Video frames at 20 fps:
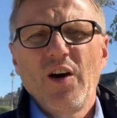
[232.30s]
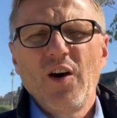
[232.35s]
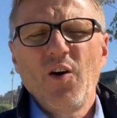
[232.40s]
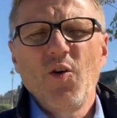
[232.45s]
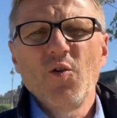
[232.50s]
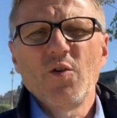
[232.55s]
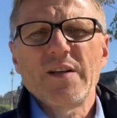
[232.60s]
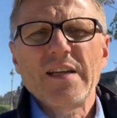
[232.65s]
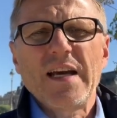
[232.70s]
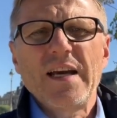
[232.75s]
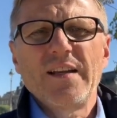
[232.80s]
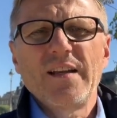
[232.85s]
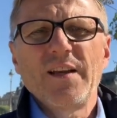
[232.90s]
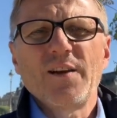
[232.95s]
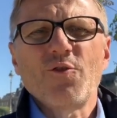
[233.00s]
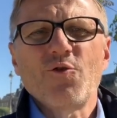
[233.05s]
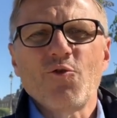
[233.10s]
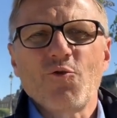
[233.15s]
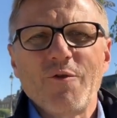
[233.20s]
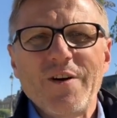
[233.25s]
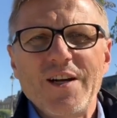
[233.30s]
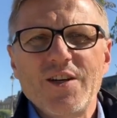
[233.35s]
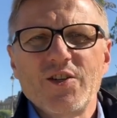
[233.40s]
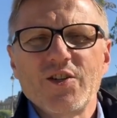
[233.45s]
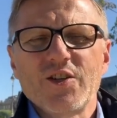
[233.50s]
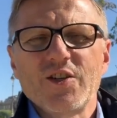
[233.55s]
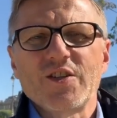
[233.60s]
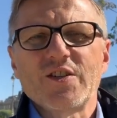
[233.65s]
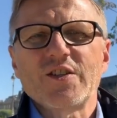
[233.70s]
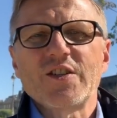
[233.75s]
hold any
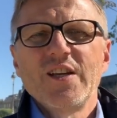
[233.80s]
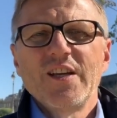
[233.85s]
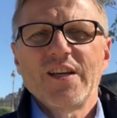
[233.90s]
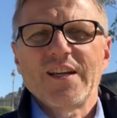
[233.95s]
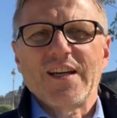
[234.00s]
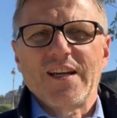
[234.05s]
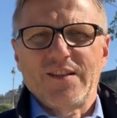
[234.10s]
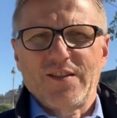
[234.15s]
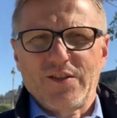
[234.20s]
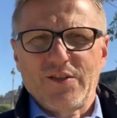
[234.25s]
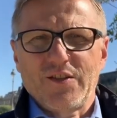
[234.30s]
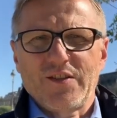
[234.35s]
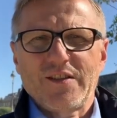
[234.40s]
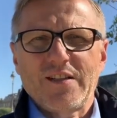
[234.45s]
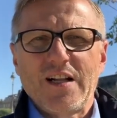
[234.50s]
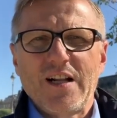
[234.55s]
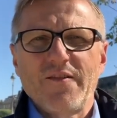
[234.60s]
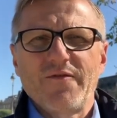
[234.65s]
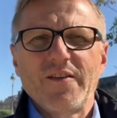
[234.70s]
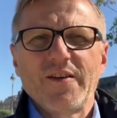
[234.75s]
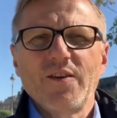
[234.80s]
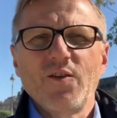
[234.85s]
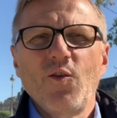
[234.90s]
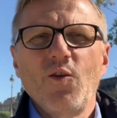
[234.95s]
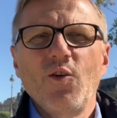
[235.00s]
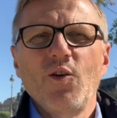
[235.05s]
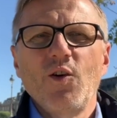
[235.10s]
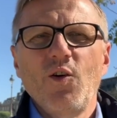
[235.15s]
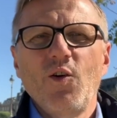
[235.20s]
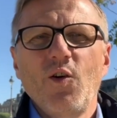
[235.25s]
grudges against yourself, and
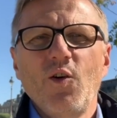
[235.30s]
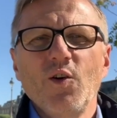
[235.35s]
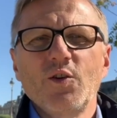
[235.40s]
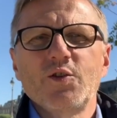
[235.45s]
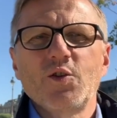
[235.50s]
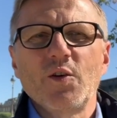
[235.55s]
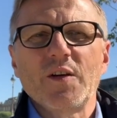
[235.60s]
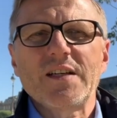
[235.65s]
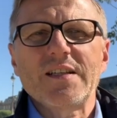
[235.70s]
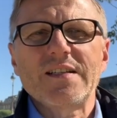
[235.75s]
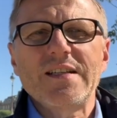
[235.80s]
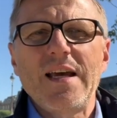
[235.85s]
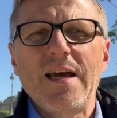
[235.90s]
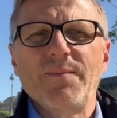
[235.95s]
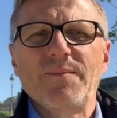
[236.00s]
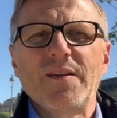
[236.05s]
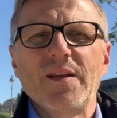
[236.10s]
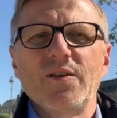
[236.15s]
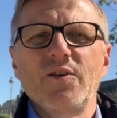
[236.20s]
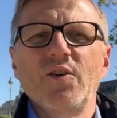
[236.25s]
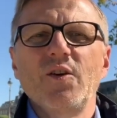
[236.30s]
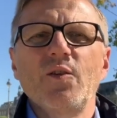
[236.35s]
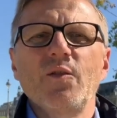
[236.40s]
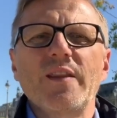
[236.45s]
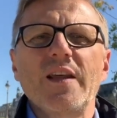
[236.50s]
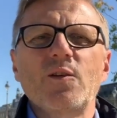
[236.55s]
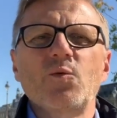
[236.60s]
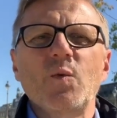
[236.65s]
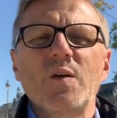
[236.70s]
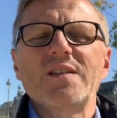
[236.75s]
also accept, you
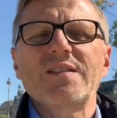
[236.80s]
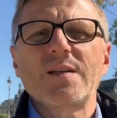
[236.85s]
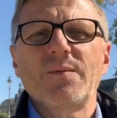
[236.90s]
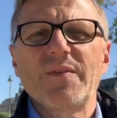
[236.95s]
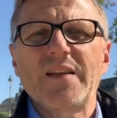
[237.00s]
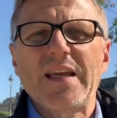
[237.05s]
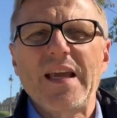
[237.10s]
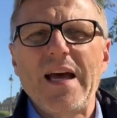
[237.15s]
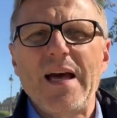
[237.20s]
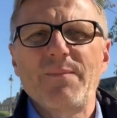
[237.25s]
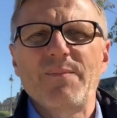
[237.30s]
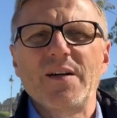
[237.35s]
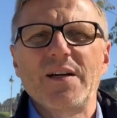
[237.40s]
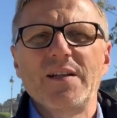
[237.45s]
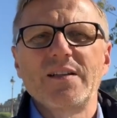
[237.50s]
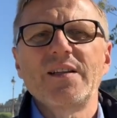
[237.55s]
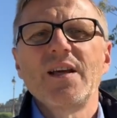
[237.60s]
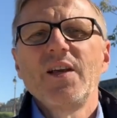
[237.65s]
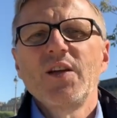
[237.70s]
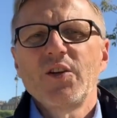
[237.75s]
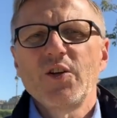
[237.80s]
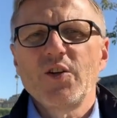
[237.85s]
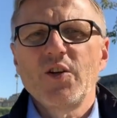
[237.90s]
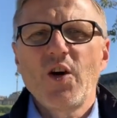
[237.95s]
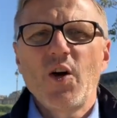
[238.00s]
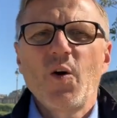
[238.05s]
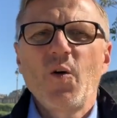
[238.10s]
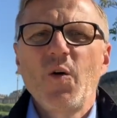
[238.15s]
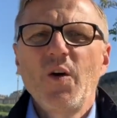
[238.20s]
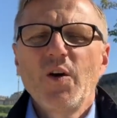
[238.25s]
know, that once something happened, you
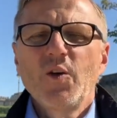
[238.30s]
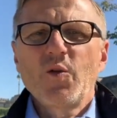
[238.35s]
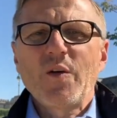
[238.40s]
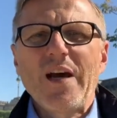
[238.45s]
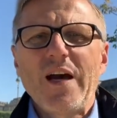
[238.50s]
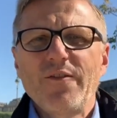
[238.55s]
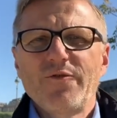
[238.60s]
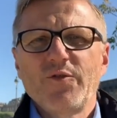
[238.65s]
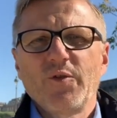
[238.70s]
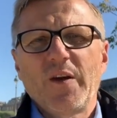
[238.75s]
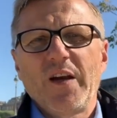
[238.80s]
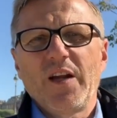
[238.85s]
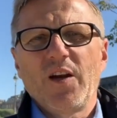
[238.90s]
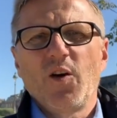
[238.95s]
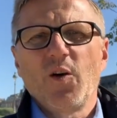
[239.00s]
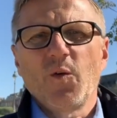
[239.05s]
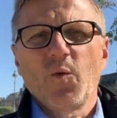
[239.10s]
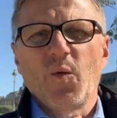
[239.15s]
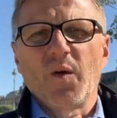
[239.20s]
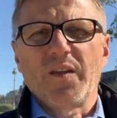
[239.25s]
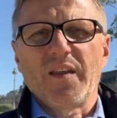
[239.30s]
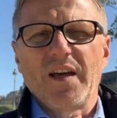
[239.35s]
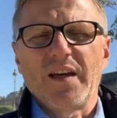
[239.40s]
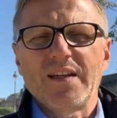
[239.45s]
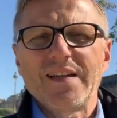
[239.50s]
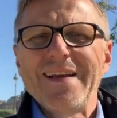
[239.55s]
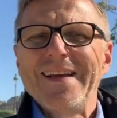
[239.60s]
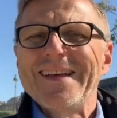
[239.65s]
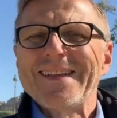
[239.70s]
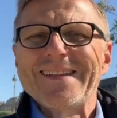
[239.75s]
know, you have to get on with
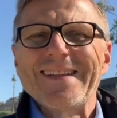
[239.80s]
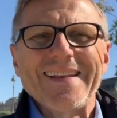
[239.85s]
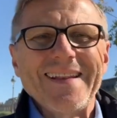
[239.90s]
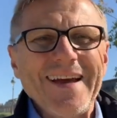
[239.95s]
it. The